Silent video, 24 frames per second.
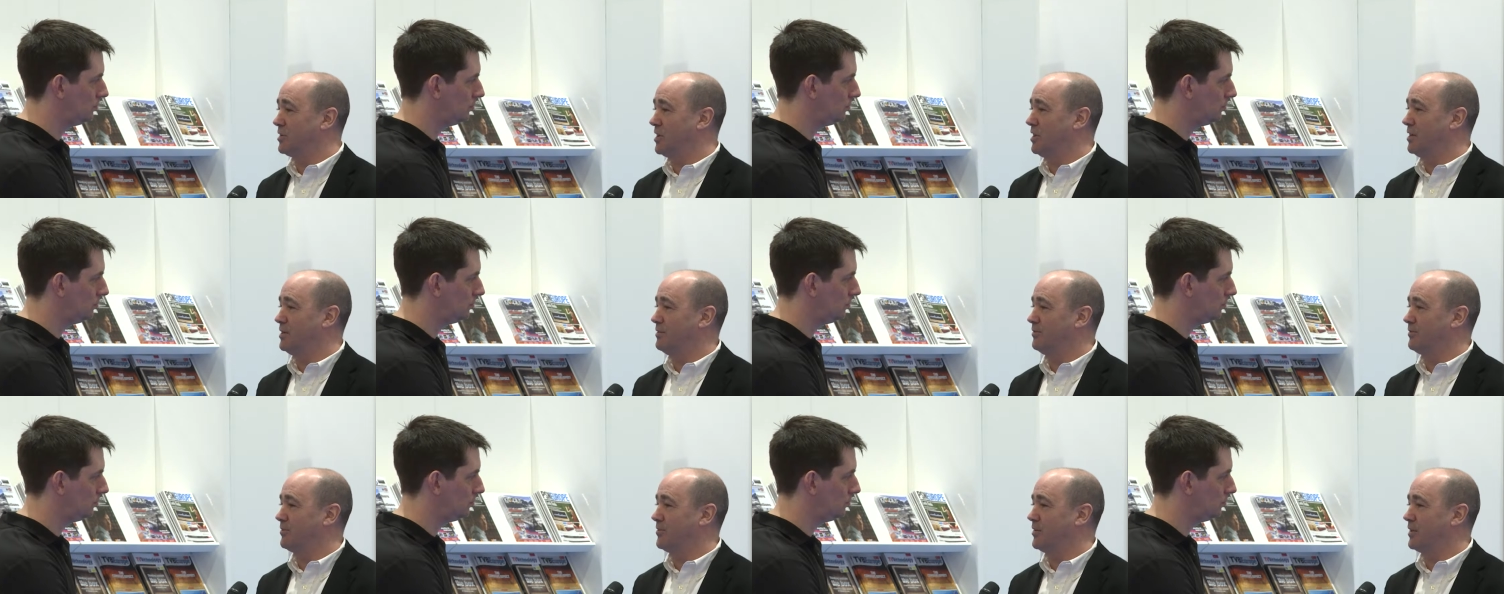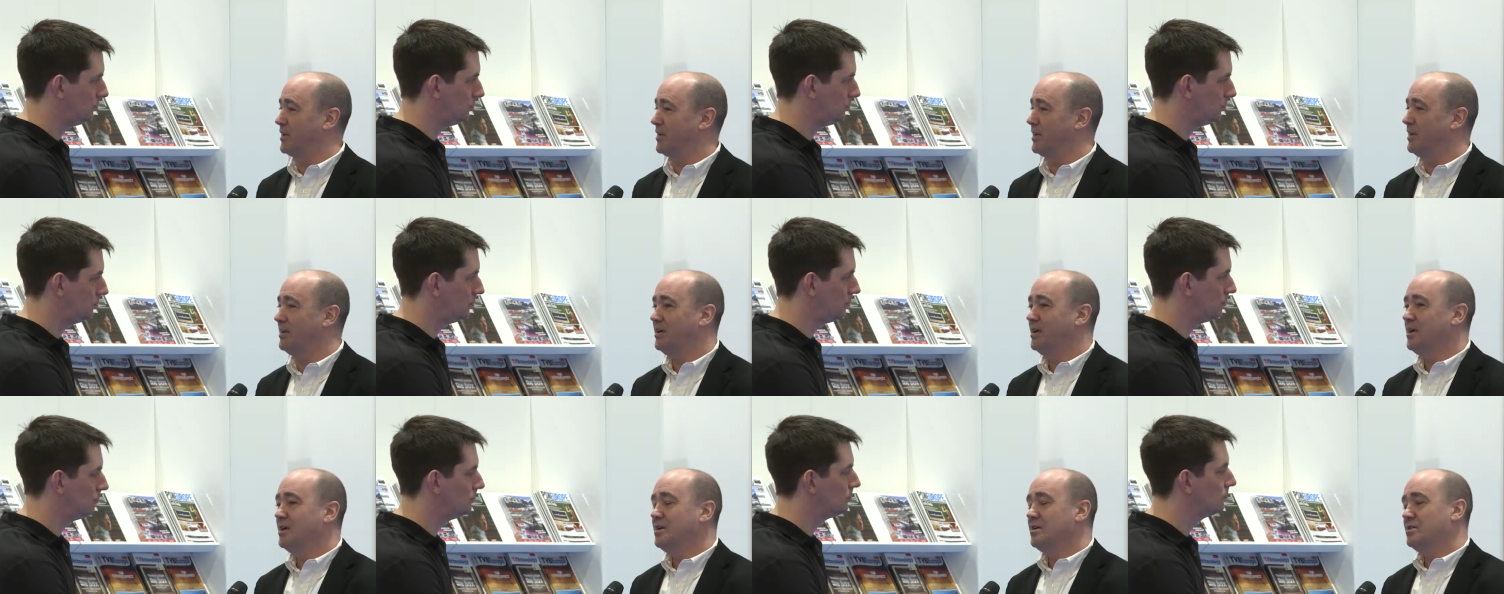Speaker 1: delivery.
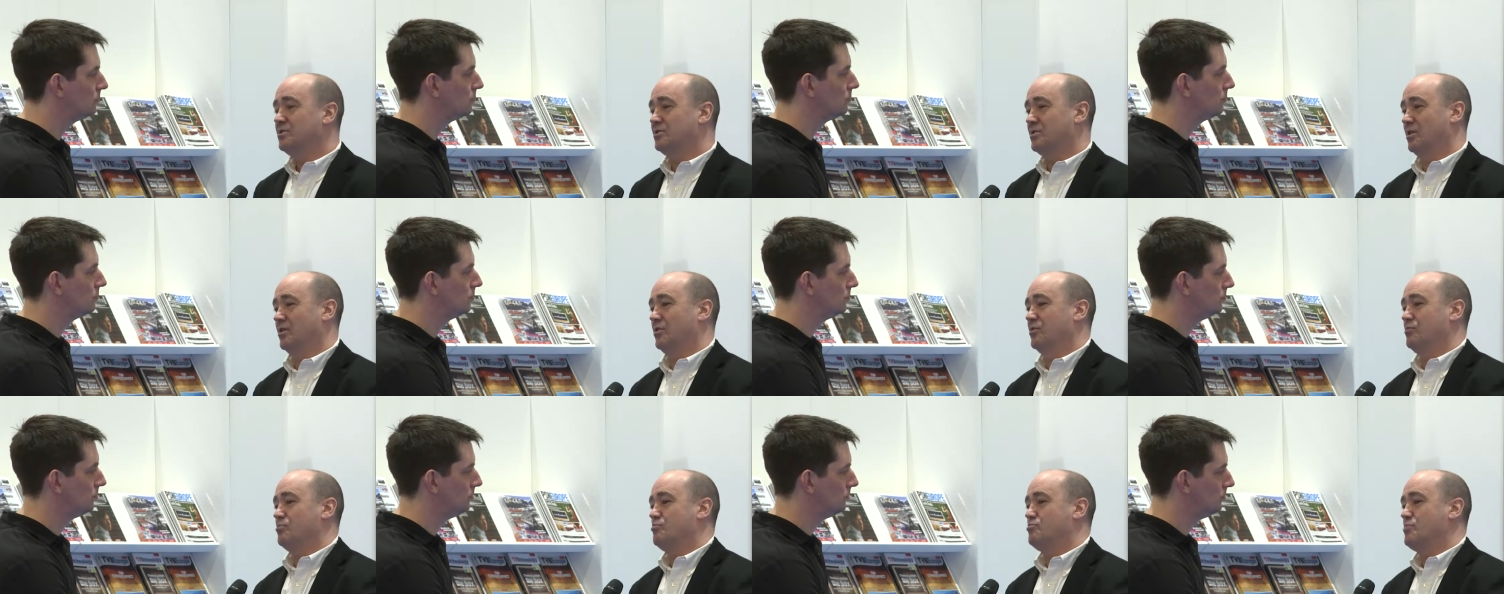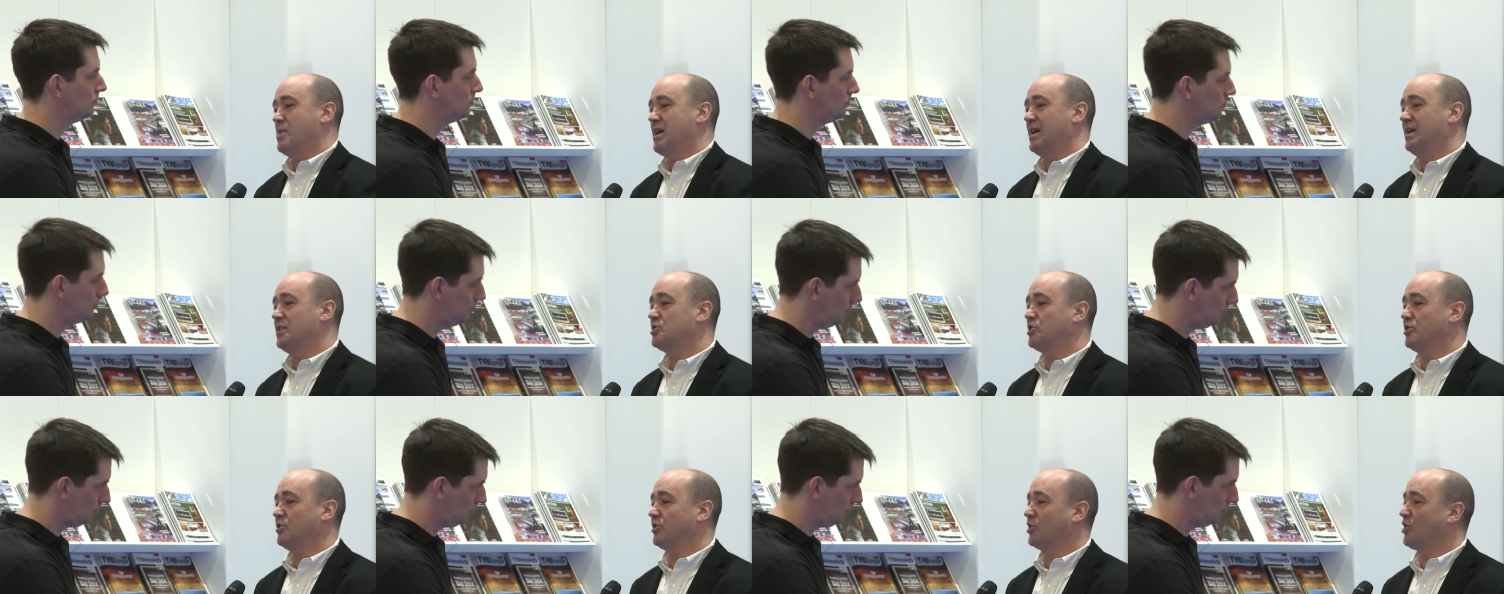So
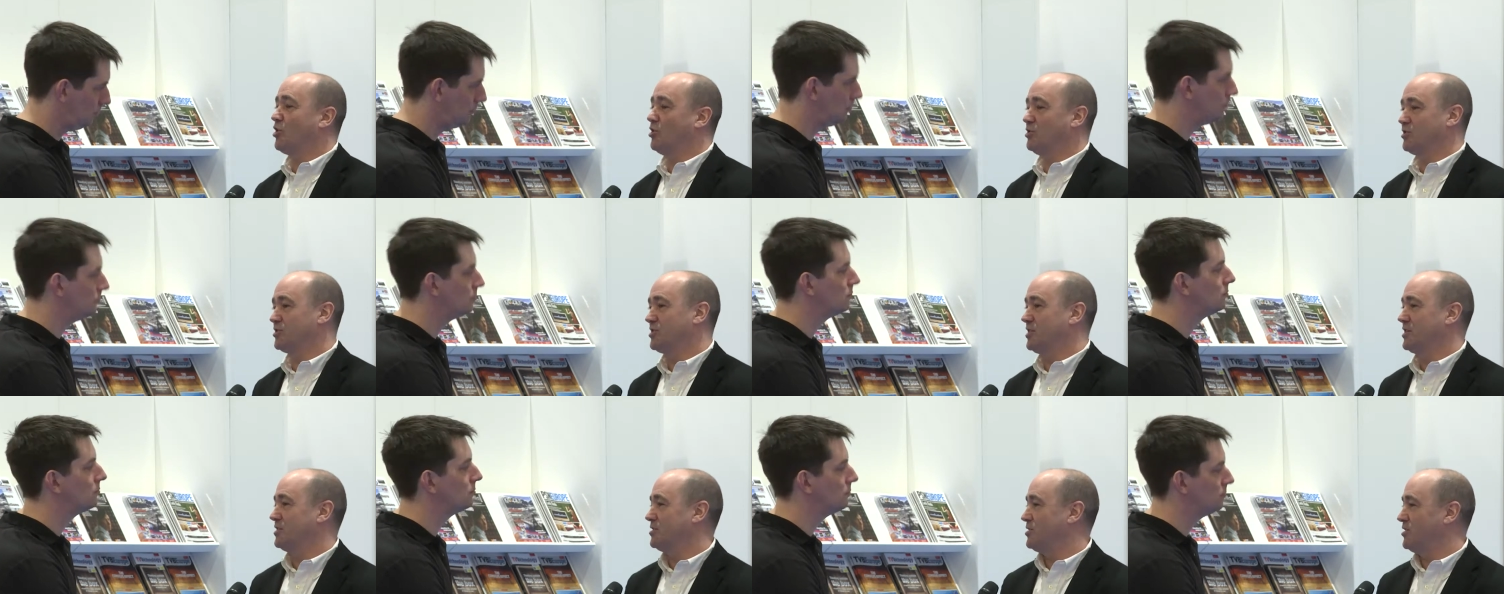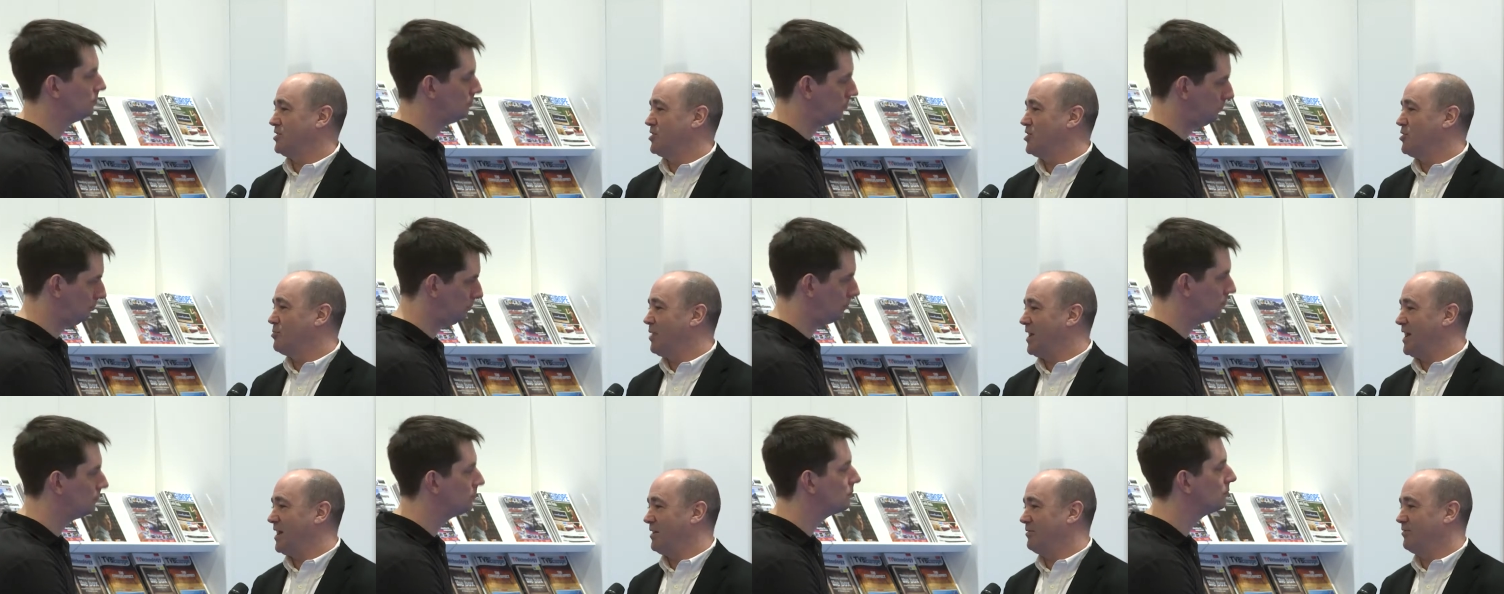managing the content to new
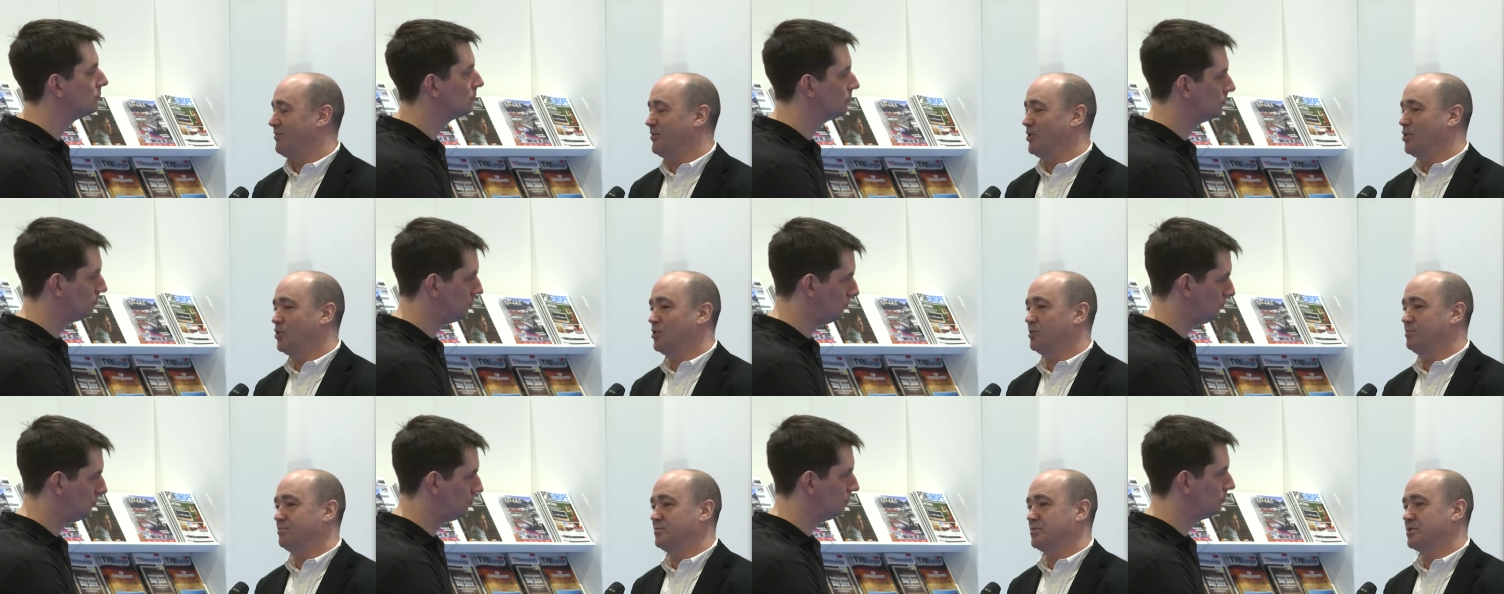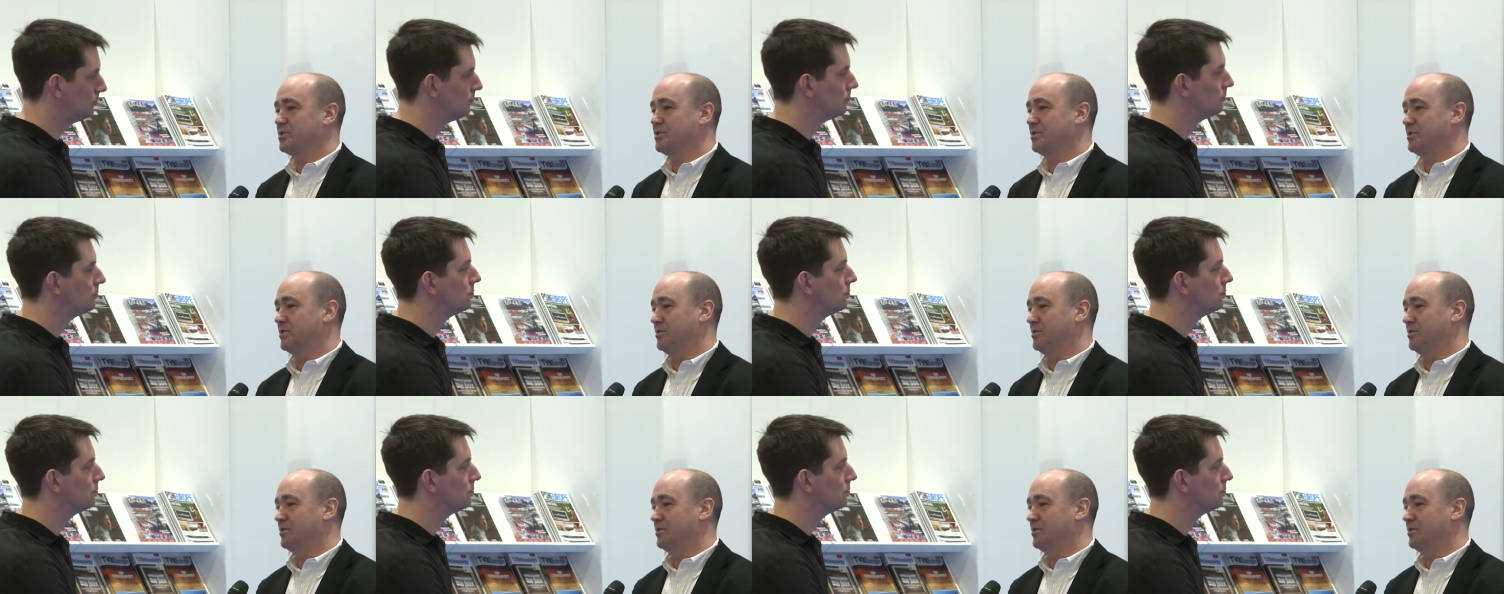platforms,